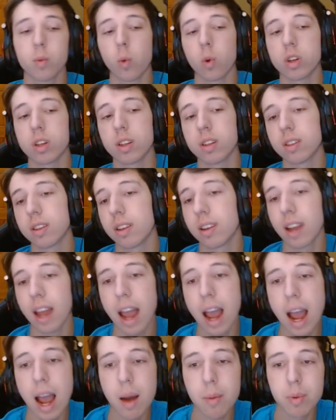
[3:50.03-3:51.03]
which is an
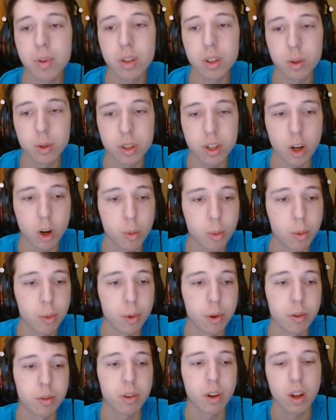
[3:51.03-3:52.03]
absolute terrible
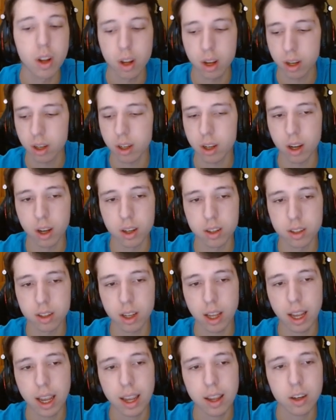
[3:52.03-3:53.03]
move, because
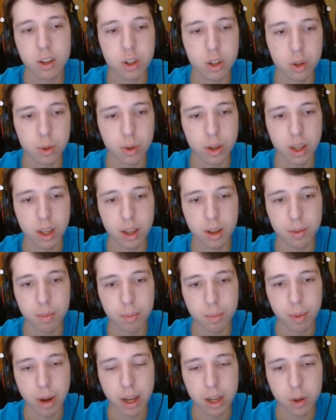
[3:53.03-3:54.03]
h3,
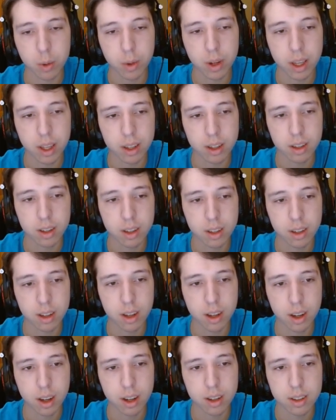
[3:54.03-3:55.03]
my queen
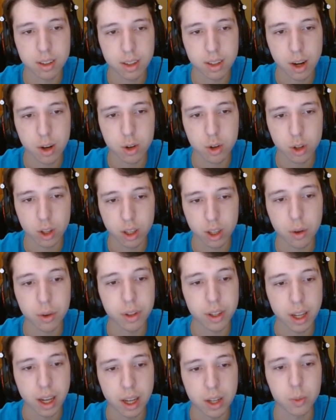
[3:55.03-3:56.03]
essentially
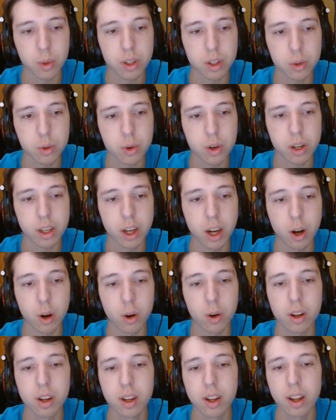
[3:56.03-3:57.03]
only has 1 square to
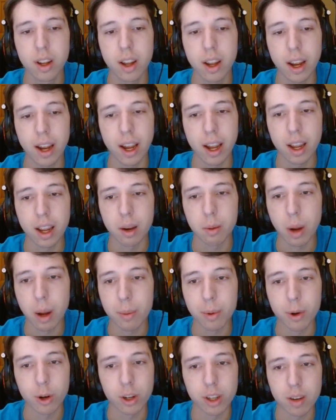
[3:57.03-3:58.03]
go, and my
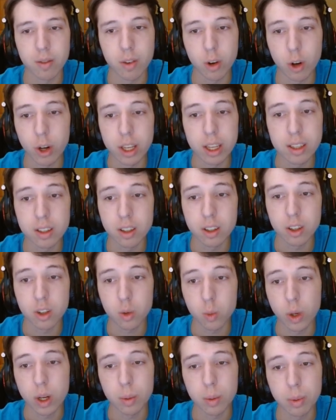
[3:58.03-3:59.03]
opponent can very easily
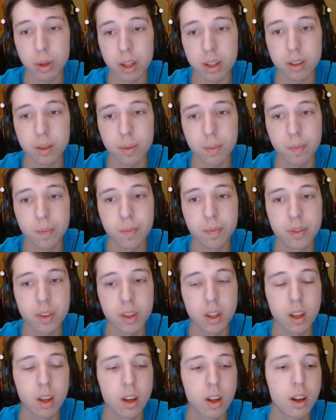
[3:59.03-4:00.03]
just win a piece.
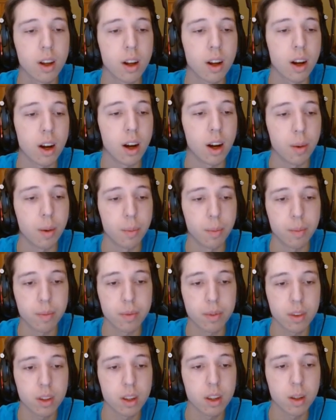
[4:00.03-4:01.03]
The
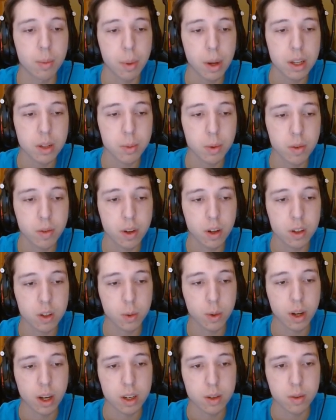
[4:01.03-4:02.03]
best move here is
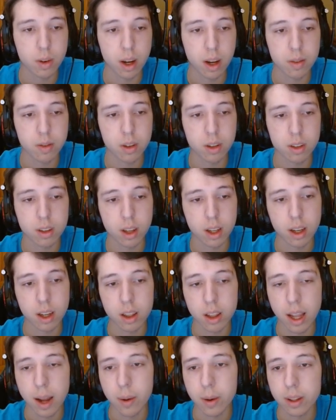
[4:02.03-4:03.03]
queen h5, just like
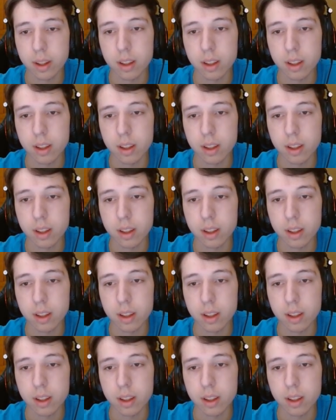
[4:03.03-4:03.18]
allowing